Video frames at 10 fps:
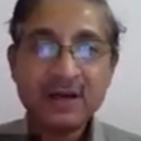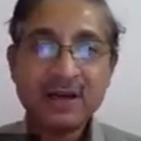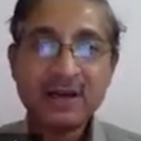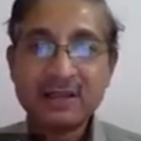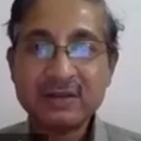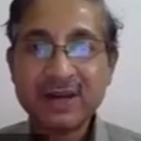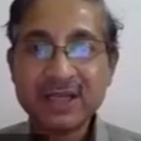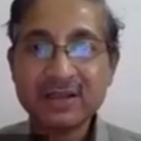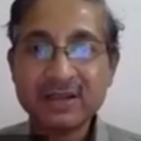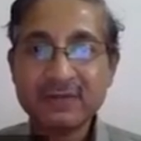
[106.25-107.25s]
the
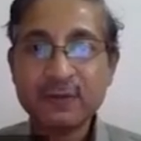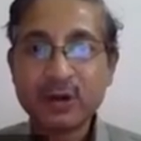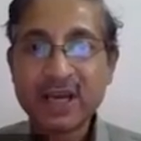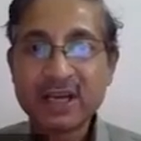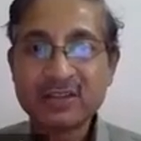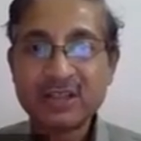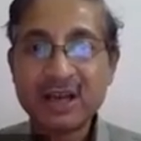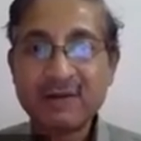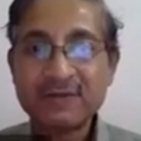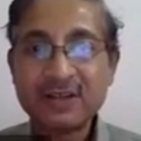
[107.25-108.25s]
weather forecasting
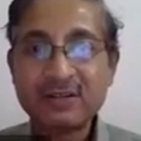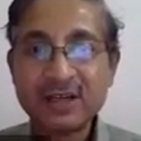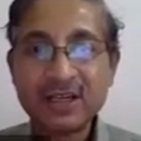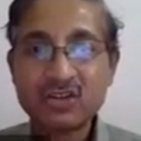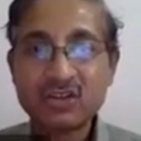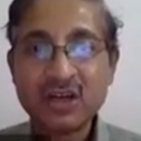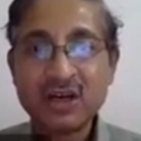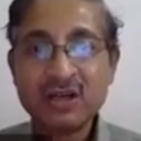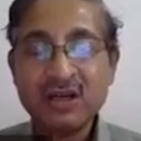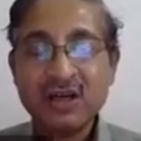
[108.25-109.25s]
of Central
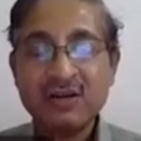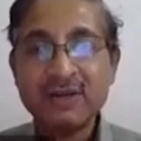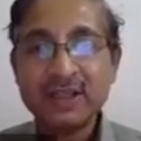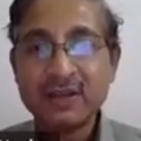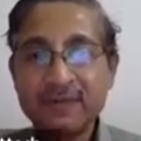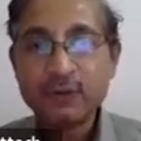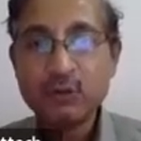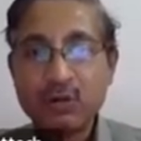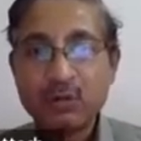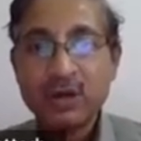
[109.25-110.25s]
Asia with a
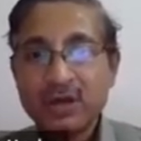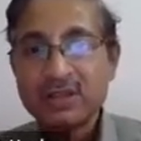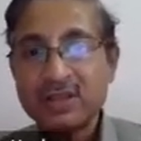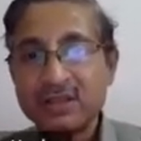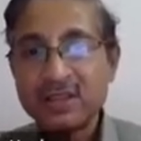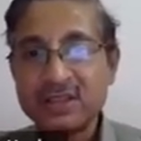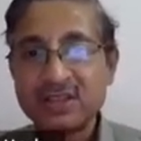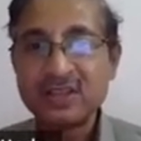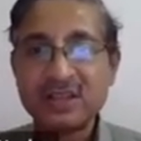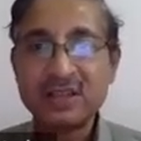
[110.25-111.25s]
few
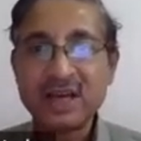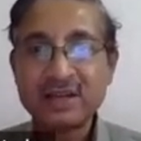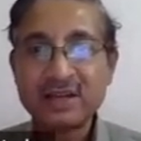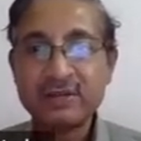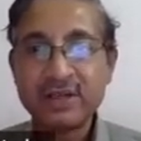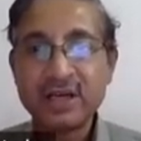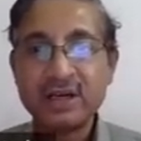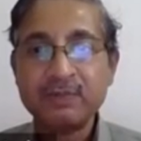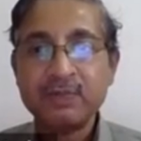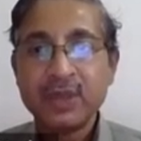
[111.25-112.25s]
cities in that
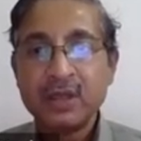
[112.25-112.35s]
area.